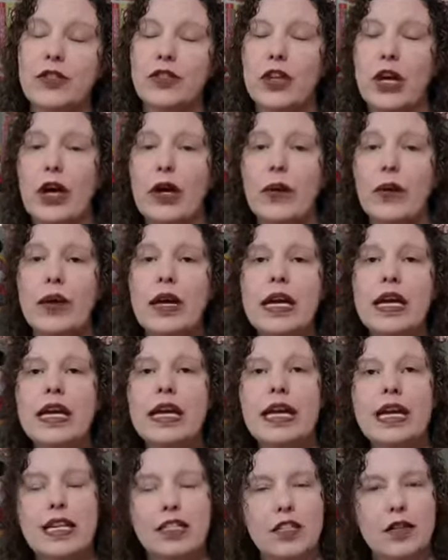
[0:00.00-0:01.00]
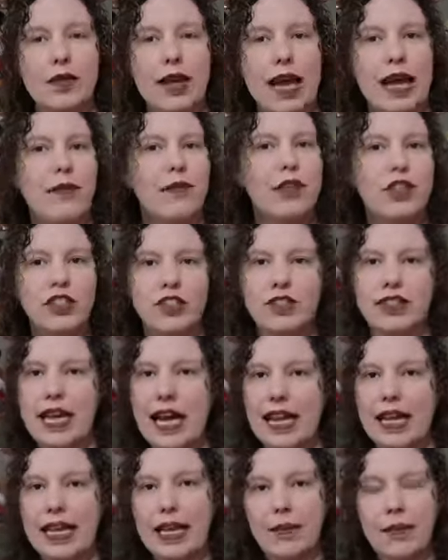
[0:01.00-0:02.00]
So it's okay. We just
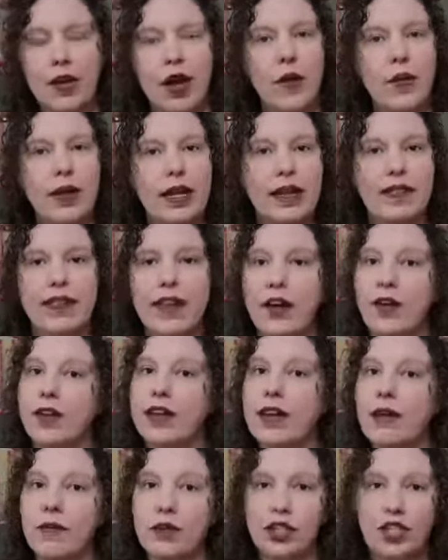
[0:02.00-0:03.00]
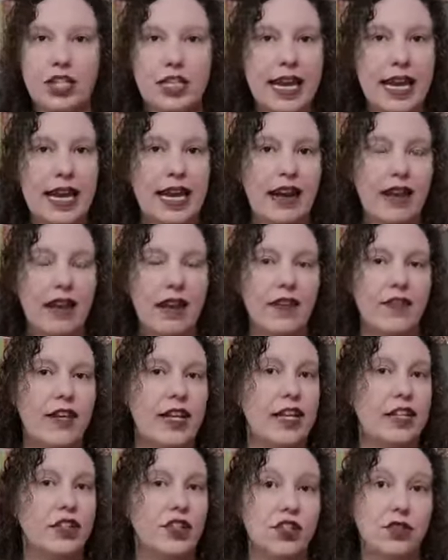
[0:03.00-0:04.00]
kind of kept going and let her get what she can out of
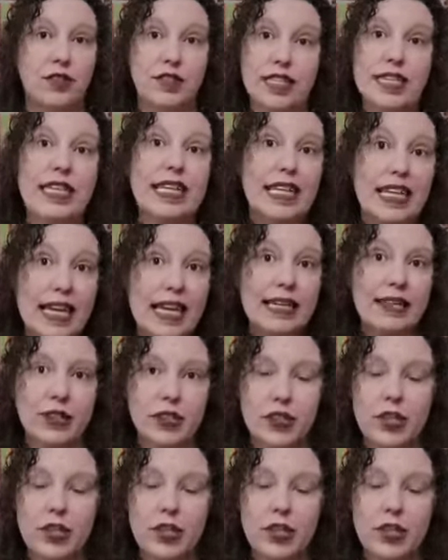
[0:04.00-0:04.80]
it and she'll see it again.